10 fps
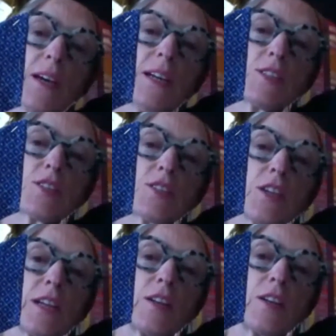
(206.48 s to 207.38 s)
it
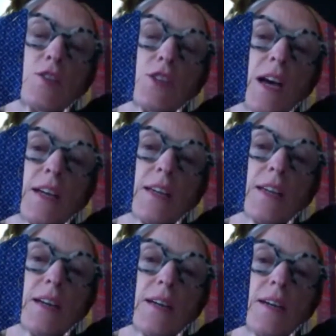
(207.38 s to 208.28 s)
suddenly looks
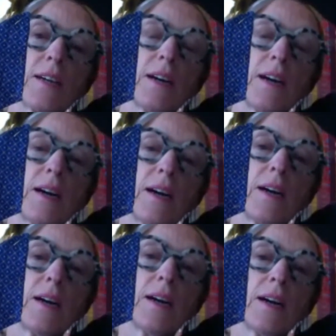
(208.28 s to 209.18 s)
like
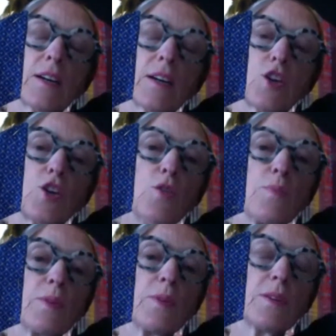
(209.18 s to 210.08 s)
a
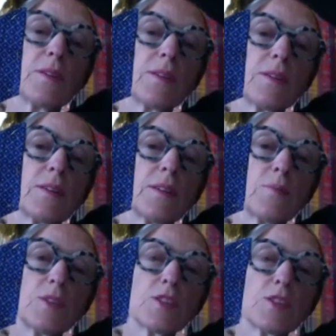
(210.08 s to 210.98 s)
cube,
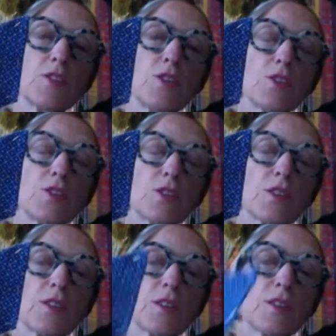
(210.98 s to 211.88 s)
but it's not.
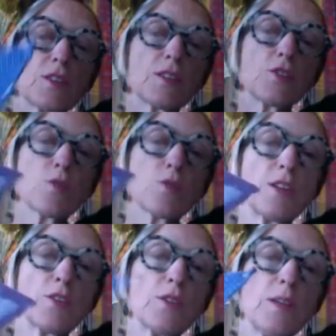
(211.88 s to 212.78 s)
It's only
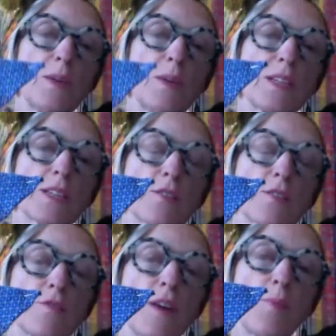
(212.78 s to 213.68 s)
3 pieces
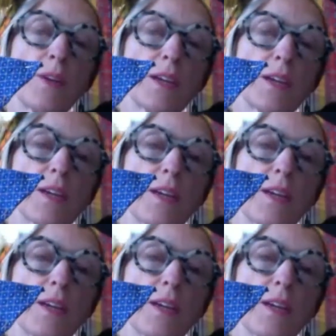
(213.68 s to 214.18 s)
of fabric.